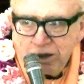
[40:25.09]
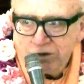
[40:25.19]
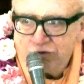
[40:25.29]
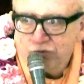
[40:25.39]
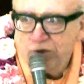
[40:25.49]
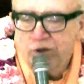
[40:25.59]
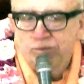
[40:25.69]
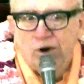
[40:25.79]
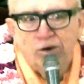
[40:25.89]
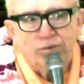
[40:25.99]
Srila
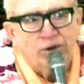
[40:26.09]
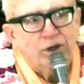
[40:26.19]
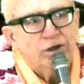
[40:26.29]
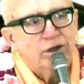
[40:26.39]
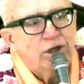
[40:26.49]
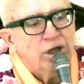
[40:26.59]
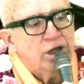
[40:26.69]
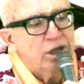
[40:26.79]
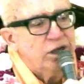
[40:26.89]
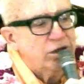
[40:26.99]
Prabhupada
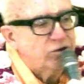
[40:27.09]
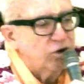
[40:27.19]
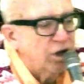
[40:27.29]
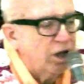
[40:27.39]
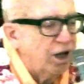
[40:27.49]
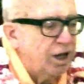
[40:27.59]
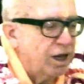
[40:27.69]
Ki Jai.